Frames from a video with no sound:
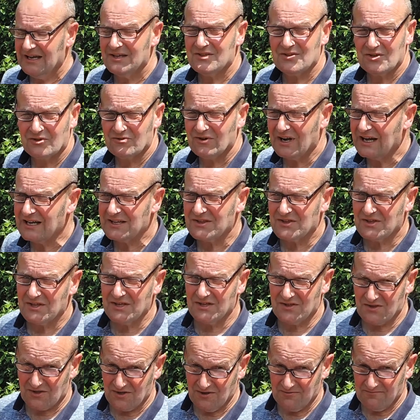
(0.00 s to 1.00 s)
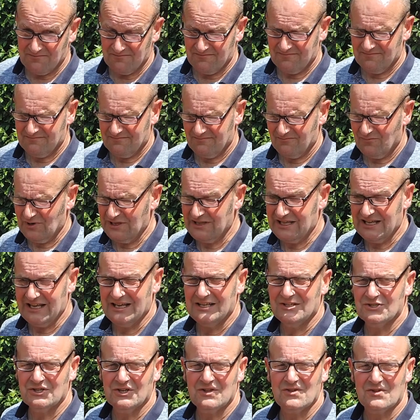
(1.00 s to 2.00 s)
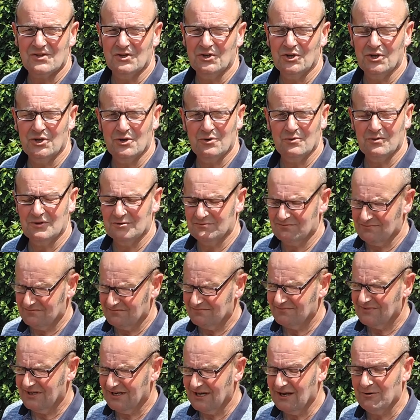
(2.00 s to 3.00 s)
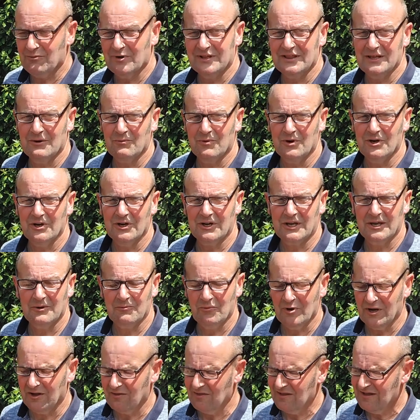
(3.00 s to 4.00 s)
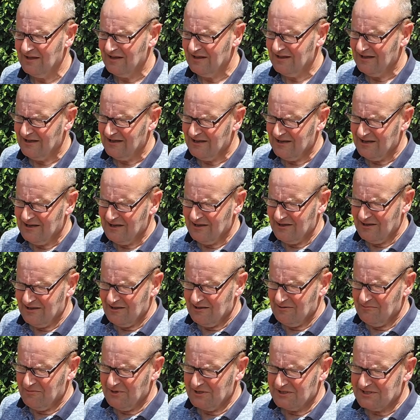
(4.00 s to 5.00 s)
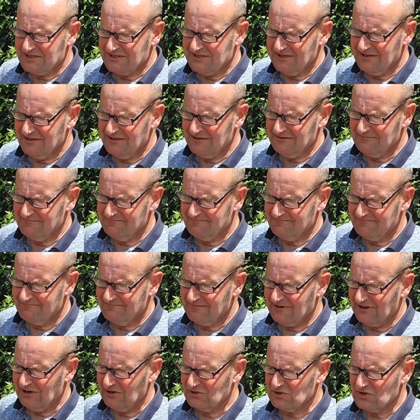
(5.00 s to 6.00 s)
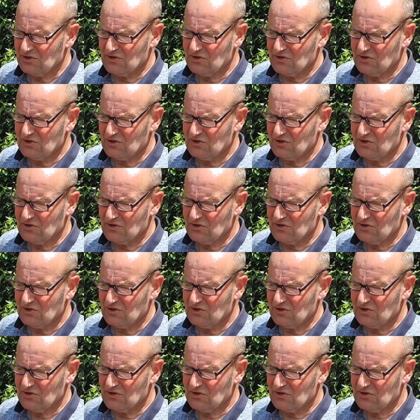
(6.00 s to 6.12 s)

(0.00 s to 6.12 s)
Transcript: It's a great system when the engines are new and when they're working well. But I